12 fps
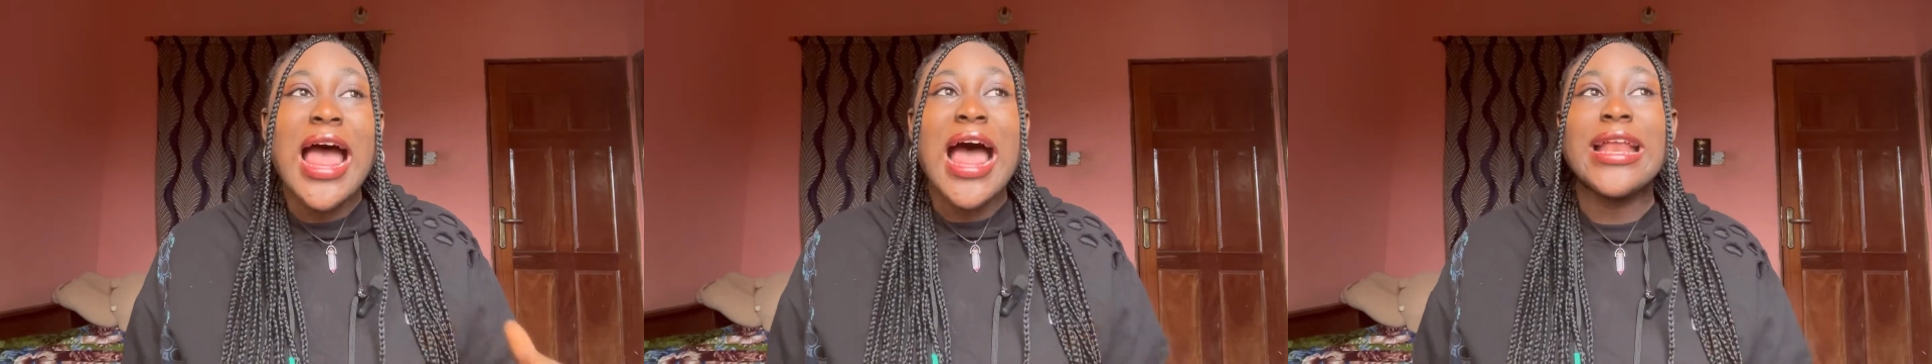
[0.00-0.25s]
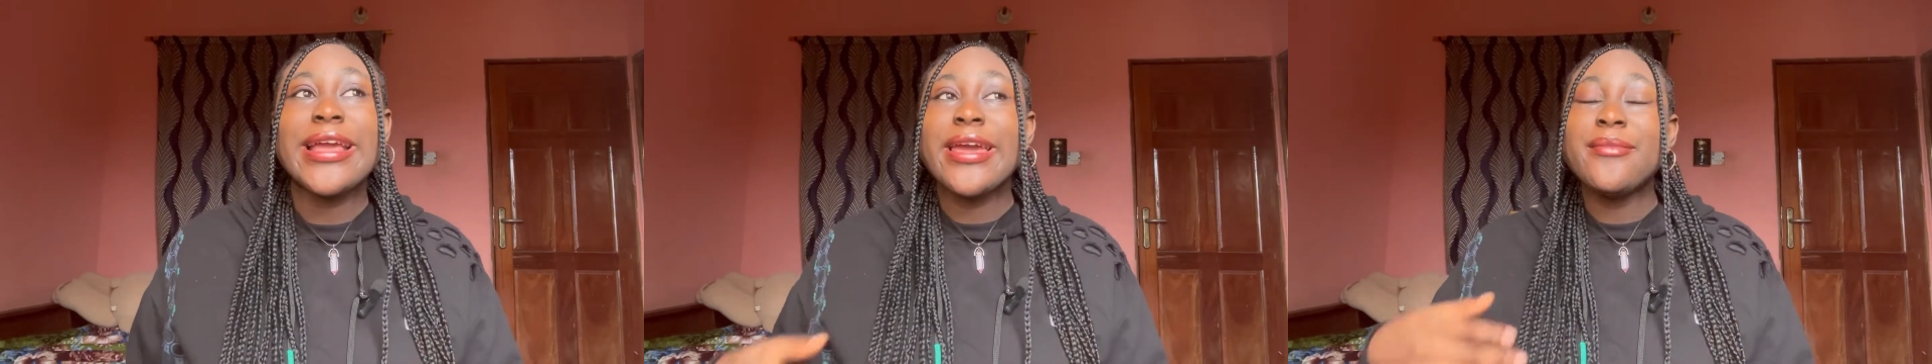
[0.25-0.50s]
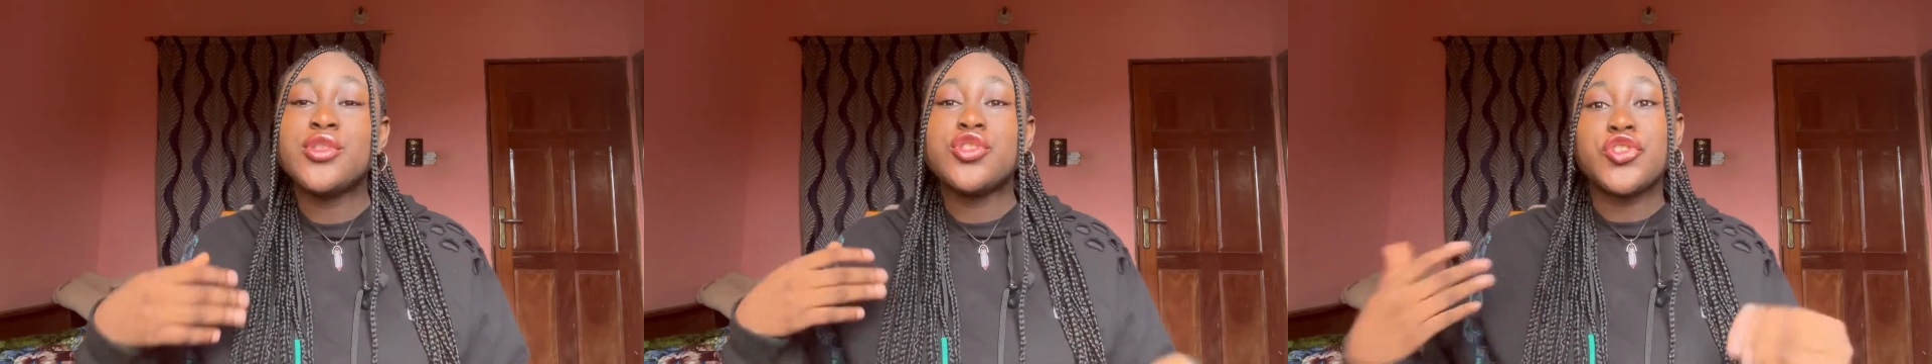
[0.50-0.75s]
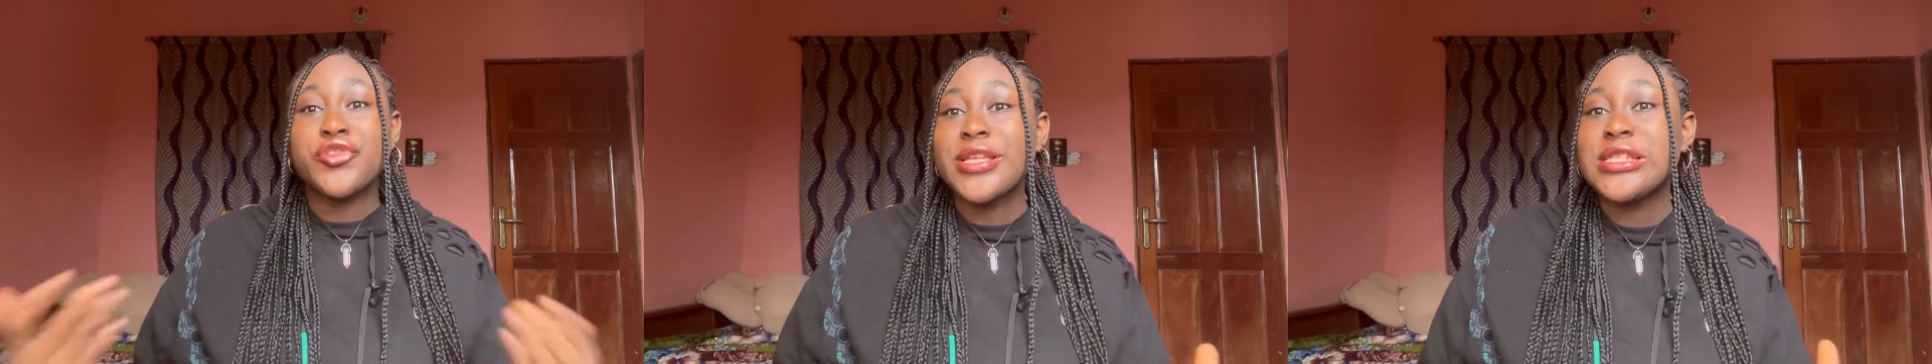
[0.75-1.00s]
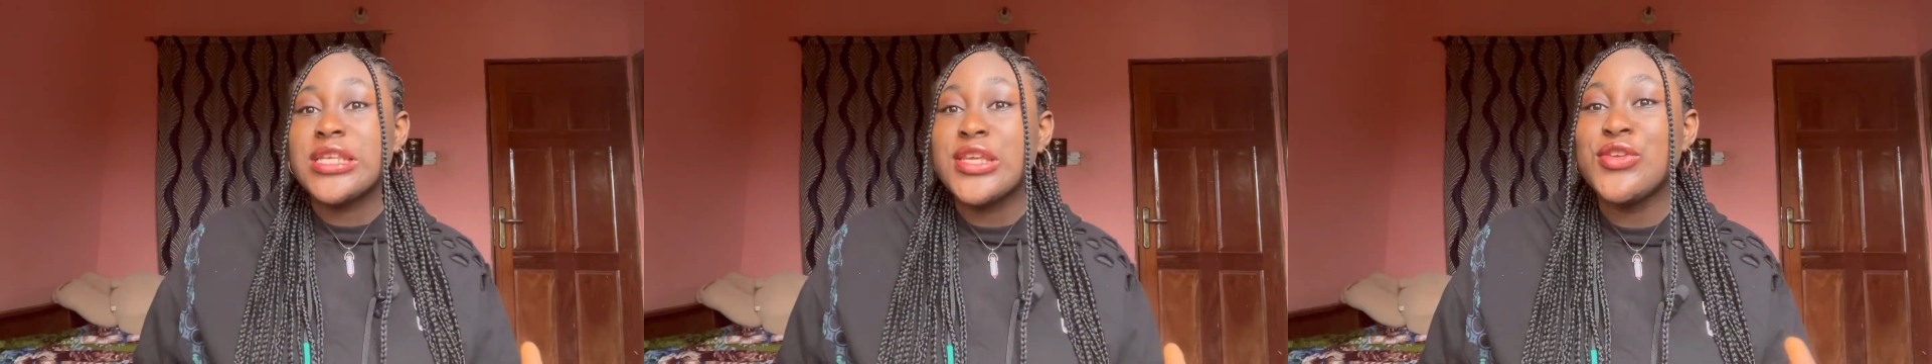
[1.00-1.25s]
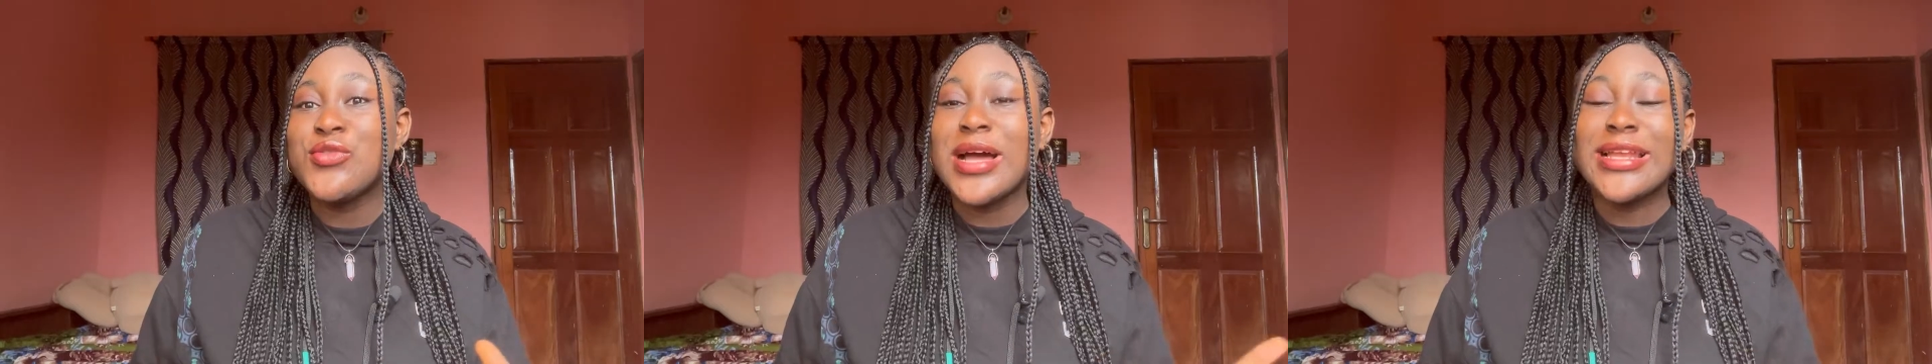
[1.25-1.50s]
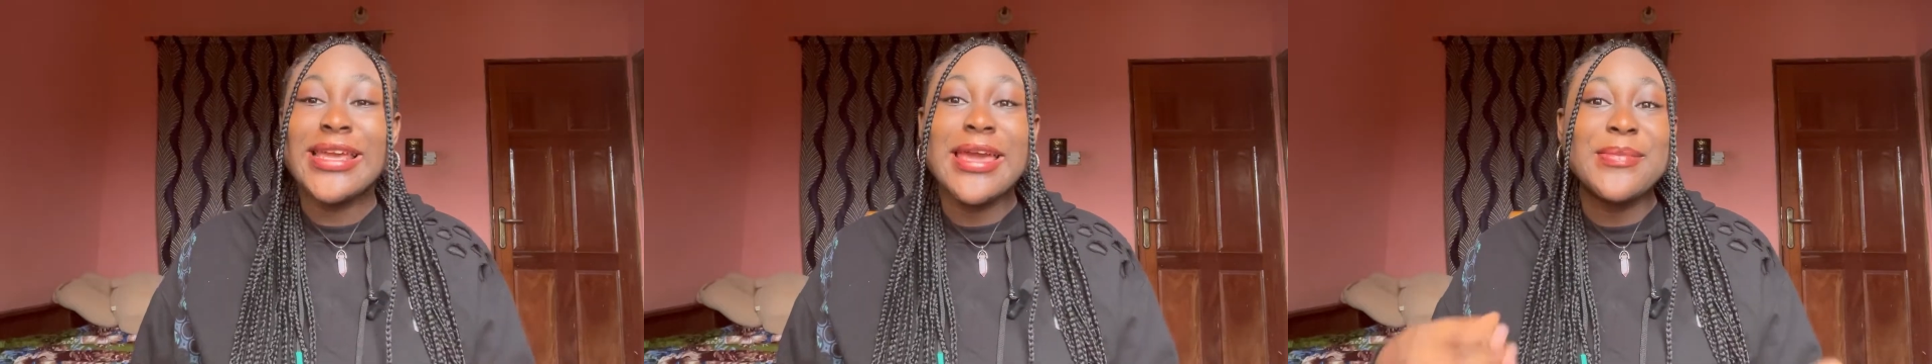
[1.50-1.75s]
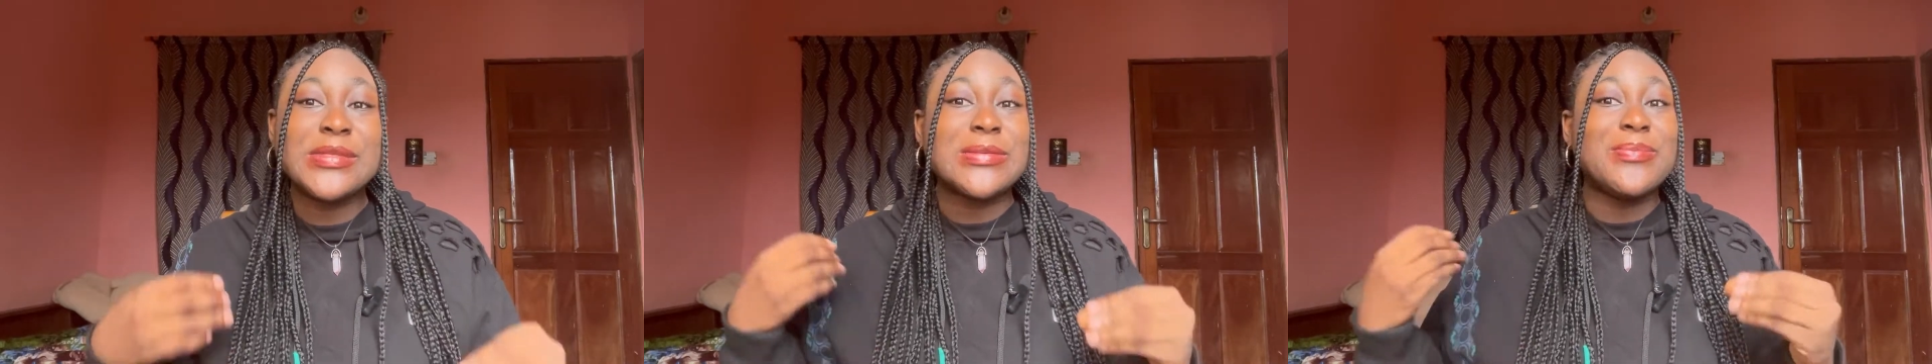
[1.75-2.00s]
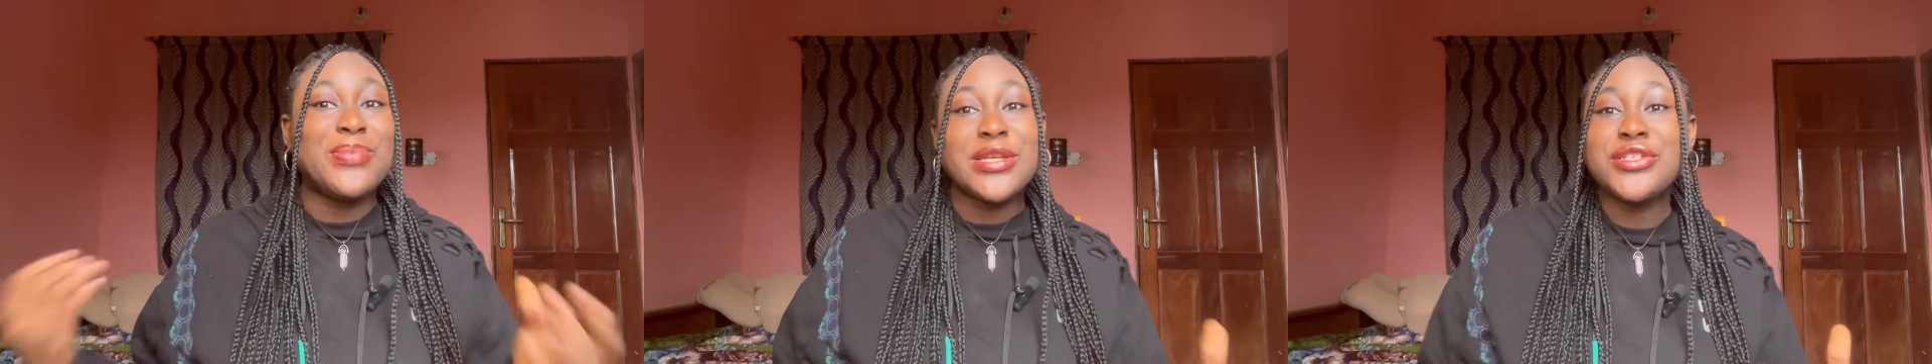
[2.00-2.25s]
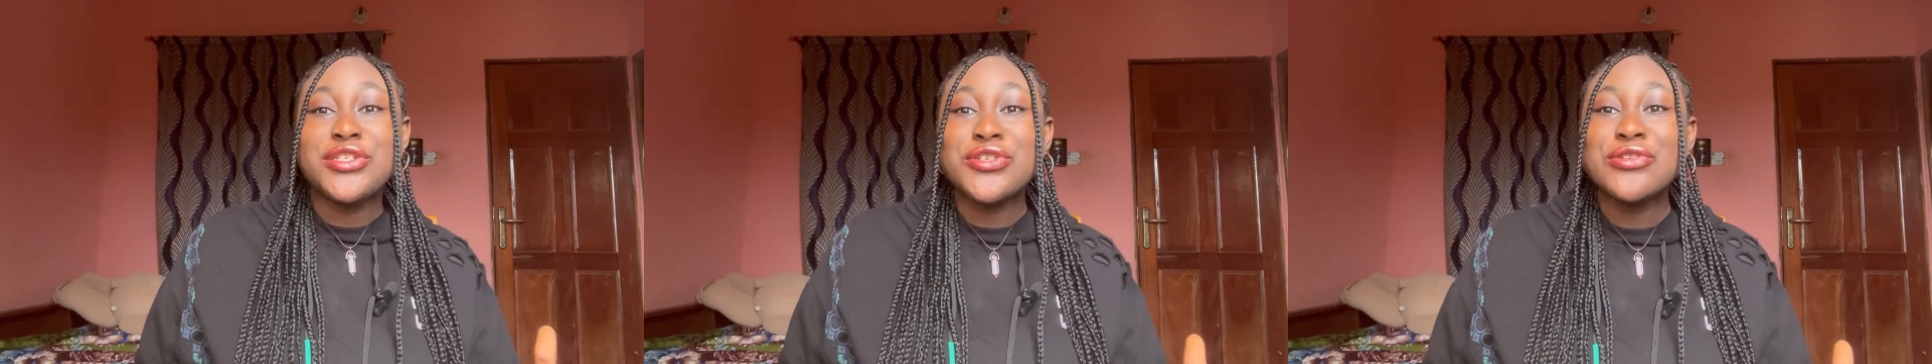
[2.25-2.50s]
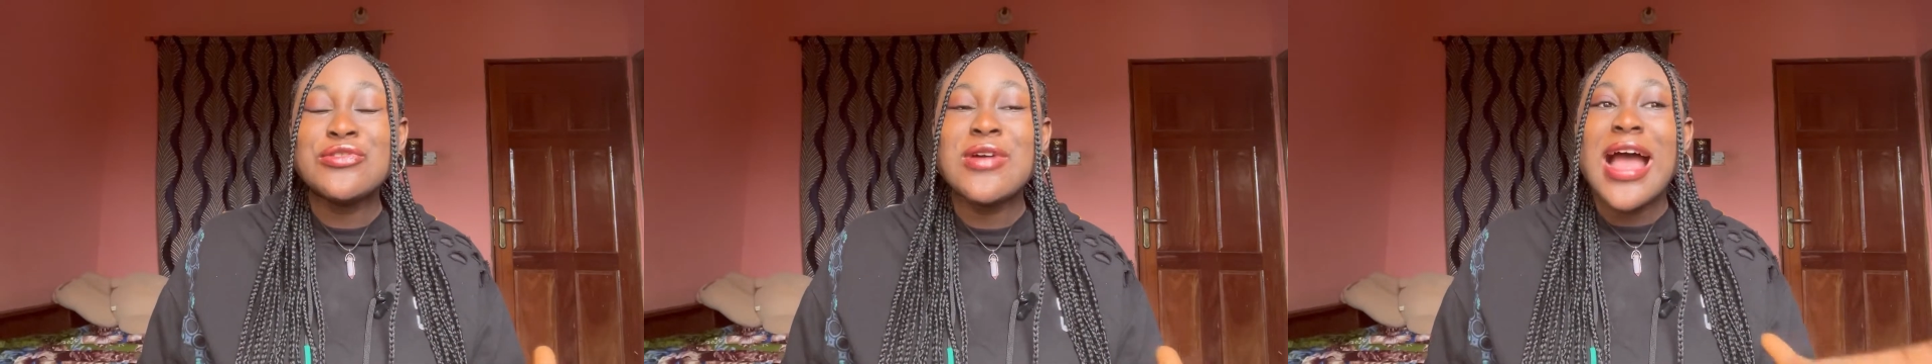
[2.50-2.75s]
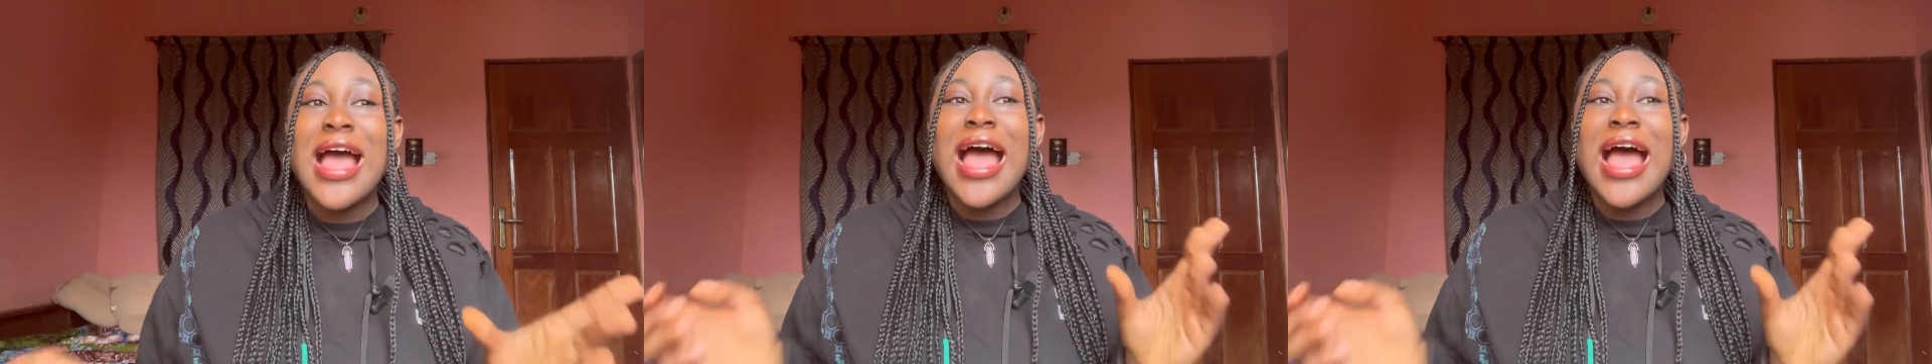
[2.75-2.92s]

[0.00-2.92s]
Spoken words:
and they came to threaten you and they came to beat you.